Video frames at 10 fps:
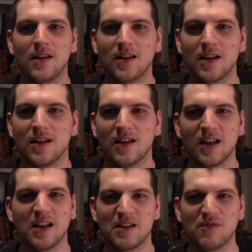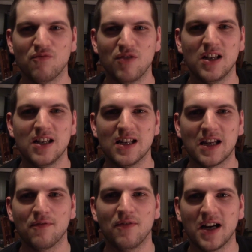yeah, and it's really
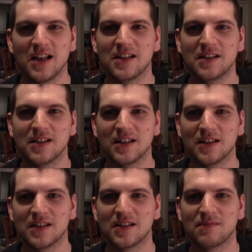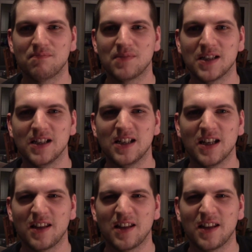like violent and silly.